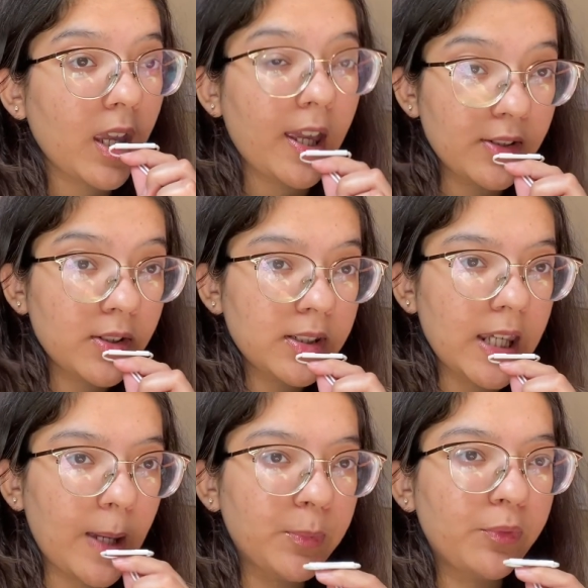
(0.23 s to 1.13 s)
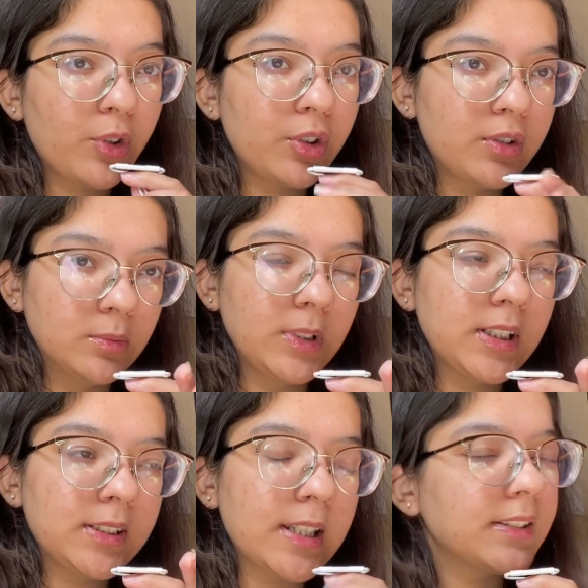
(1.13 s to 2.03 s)
I just yapped for 2
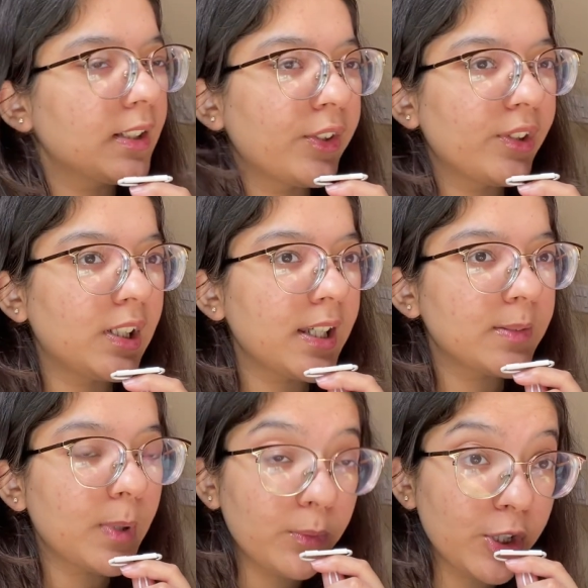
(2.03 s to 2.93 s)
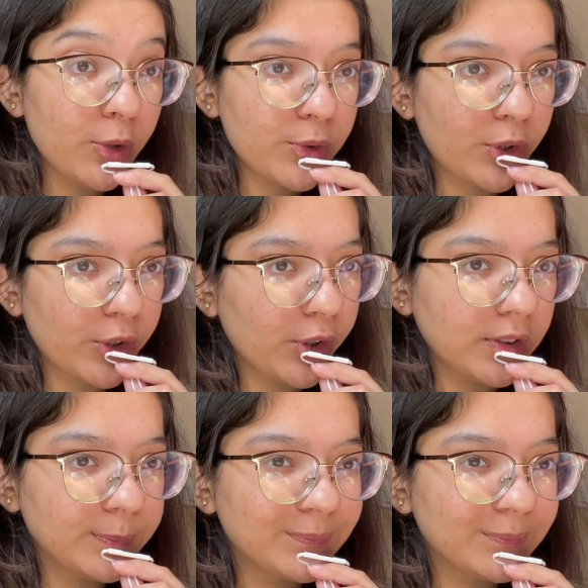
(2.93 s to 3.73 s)
minutes and then I realized my video was not on.